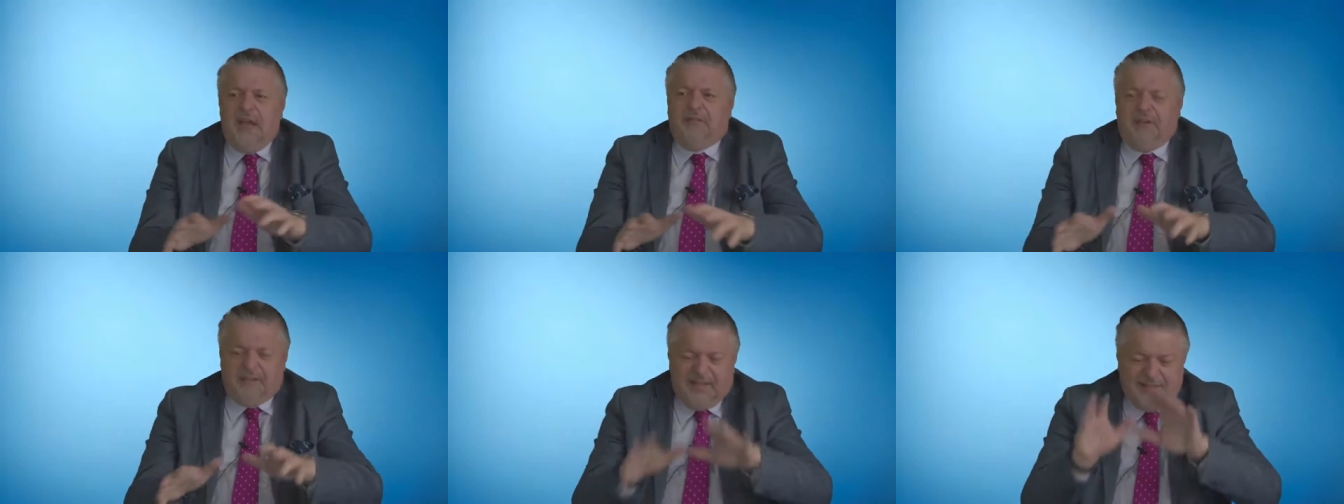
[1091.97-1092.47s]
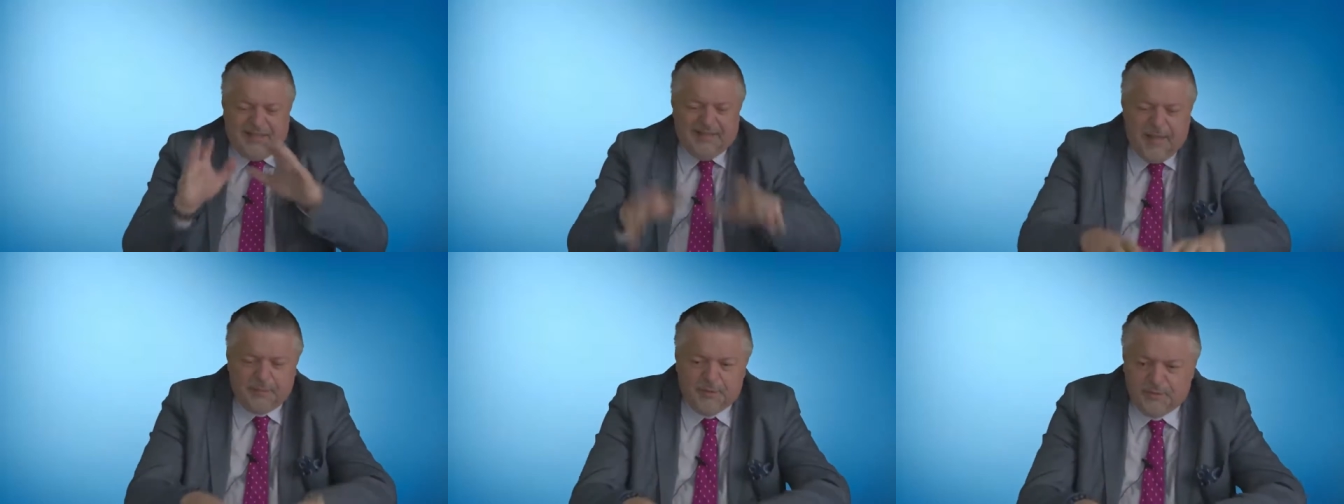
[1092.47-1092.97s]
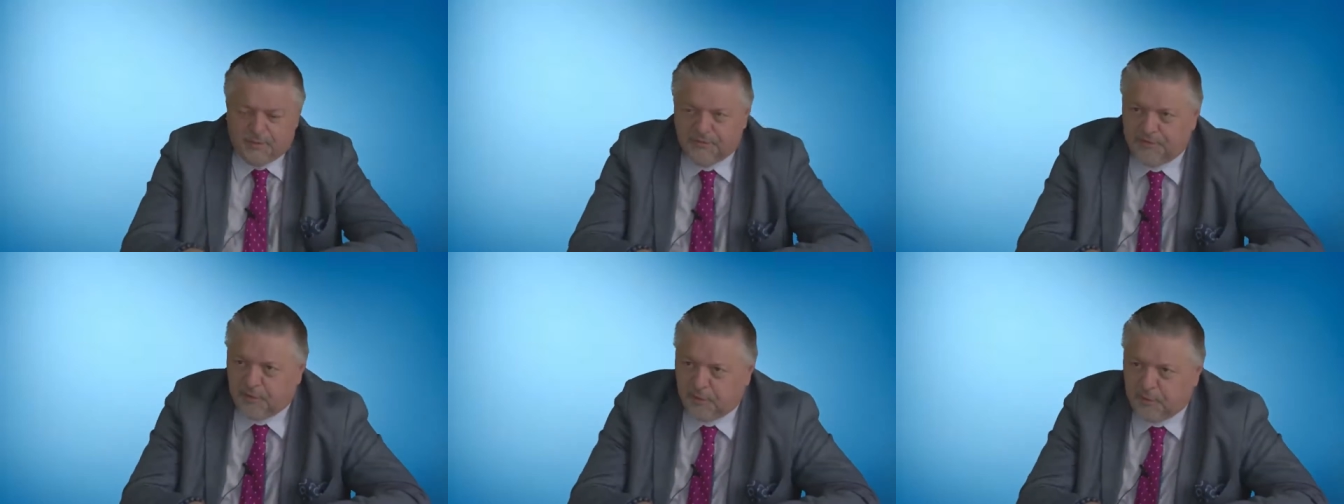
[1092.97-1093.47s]
Everything that happened on
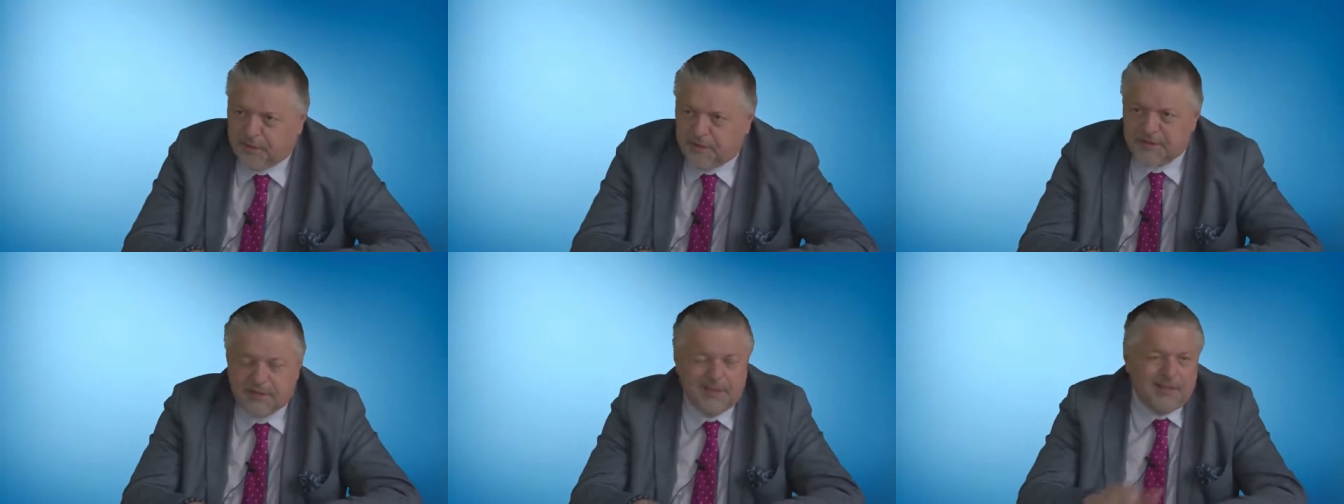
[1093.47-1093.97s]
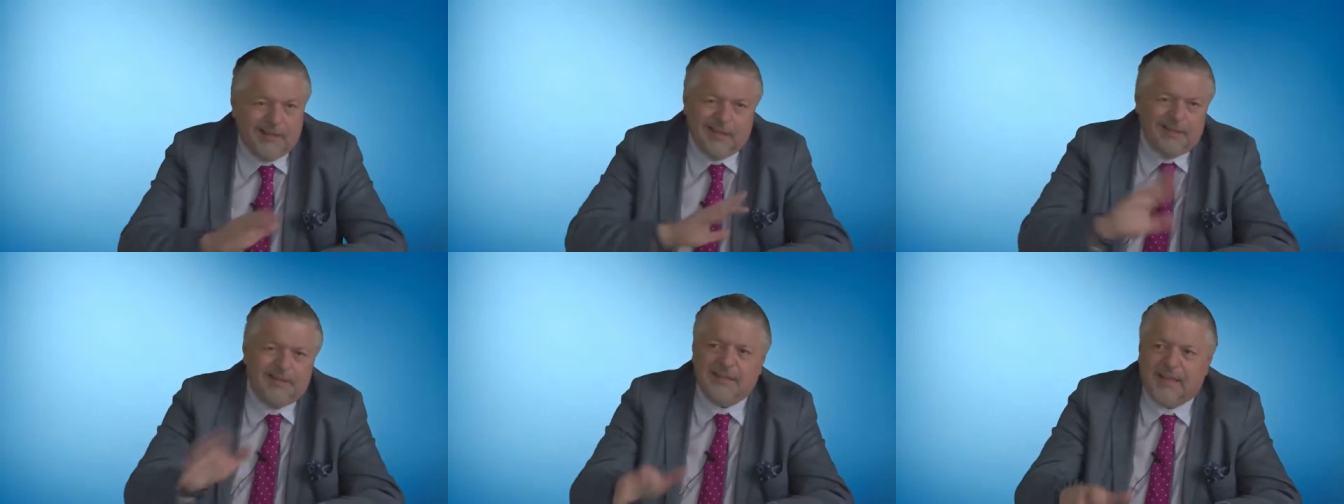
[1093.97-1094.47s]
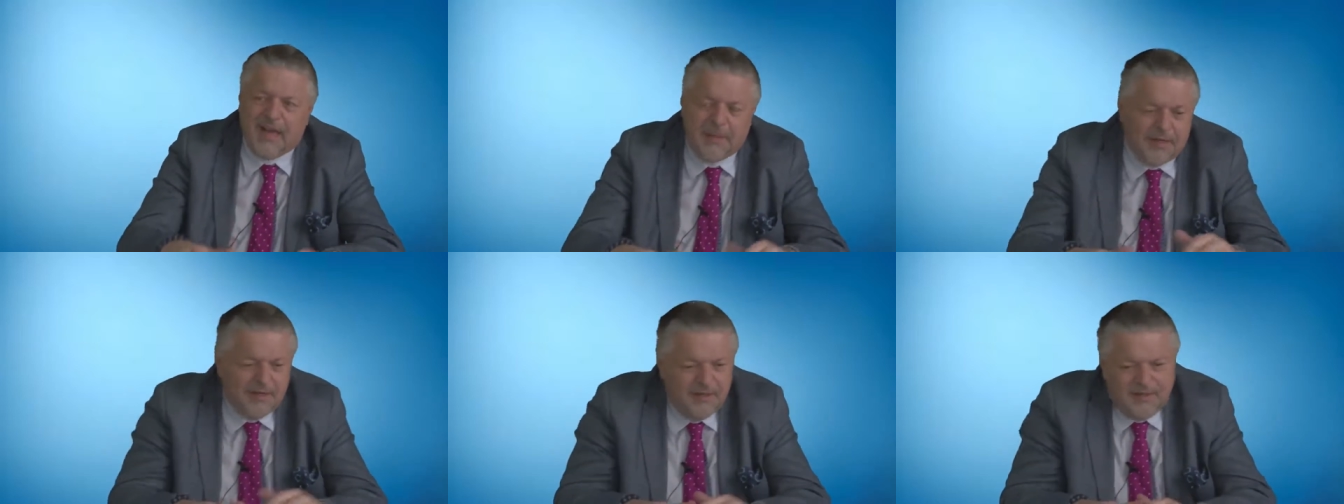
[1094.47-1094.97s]
four wheels, hill
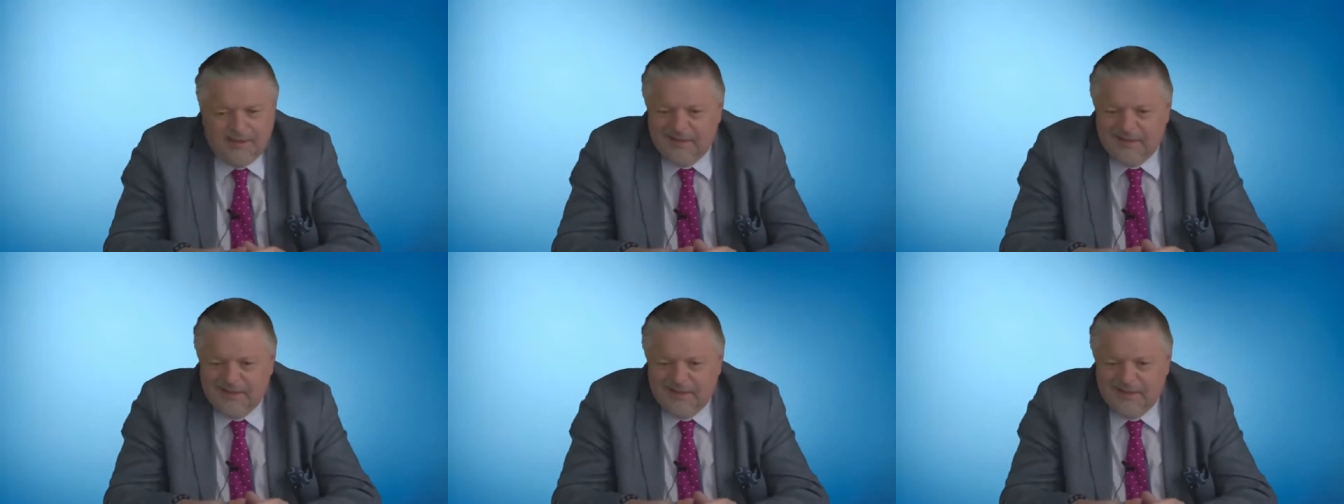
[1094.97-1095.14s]
climbing.